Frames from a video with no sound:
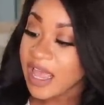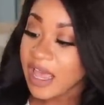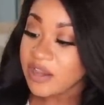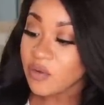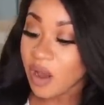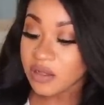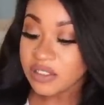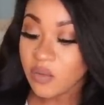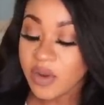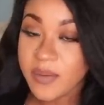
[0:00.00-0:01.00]
And you
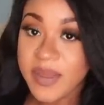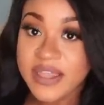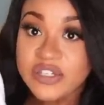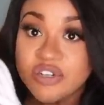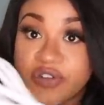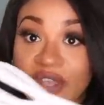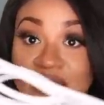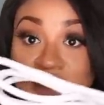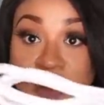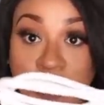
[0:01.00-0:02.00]
also wanna make sure
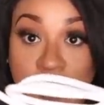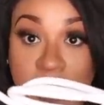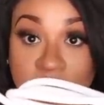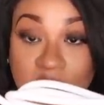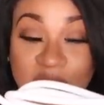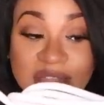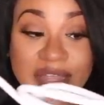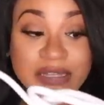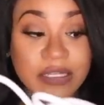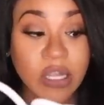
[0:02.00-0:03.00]
that the cord on
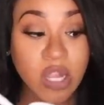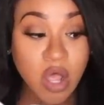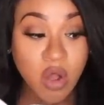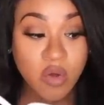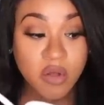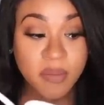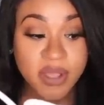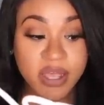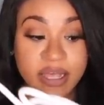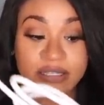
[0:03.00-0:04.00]
it is long
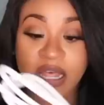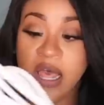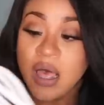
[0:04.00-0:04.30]
because